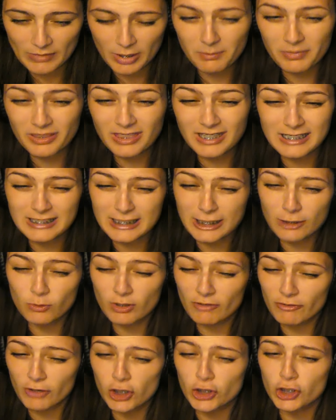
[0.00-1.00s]
But then it's like, what
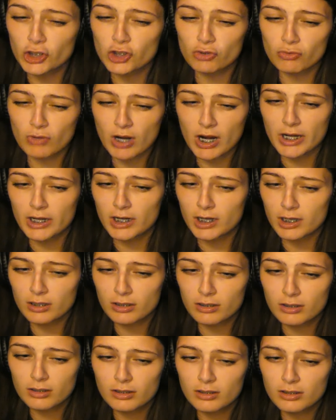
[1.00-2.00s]
if Arthur's right?
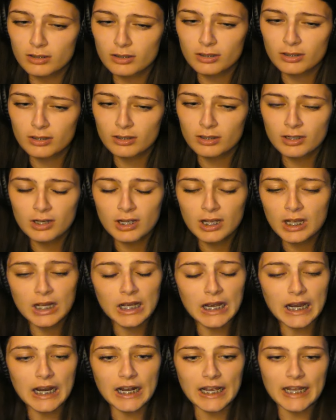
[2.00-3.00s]

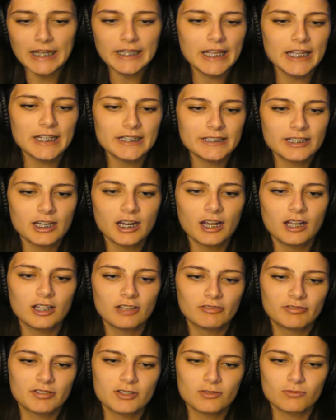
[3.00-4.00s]
I, I can't tell
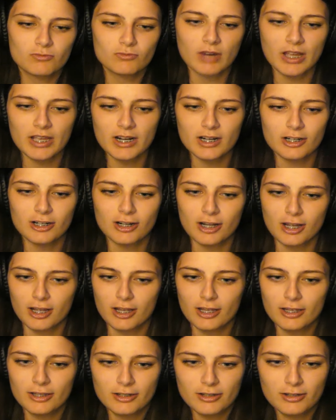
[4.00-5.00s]
if he's right or
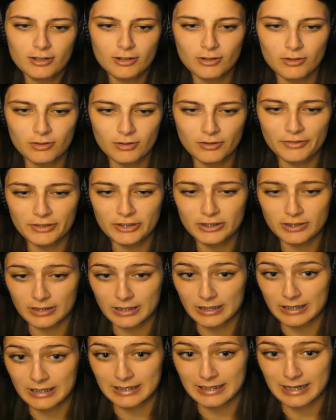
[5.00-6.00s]
not, or if he's just
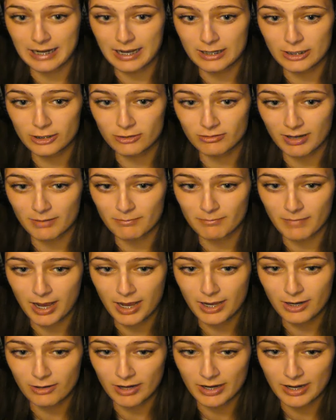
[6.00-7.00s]
like not in his right
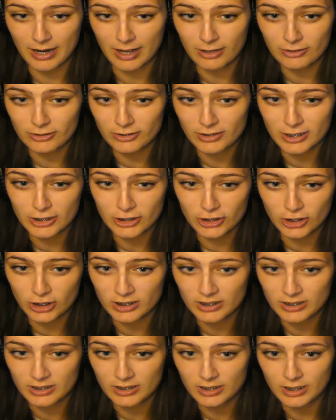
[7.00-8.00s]
mind right now, so he's
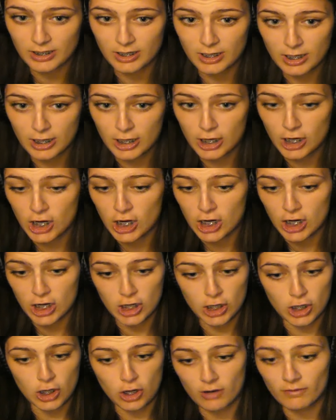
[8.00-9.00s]
just
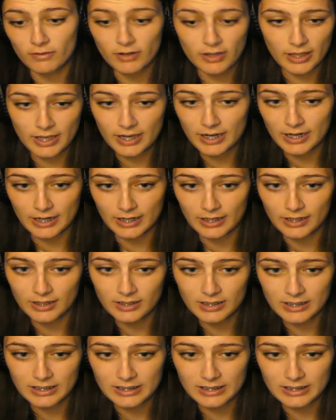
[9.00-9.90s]
overthinking it.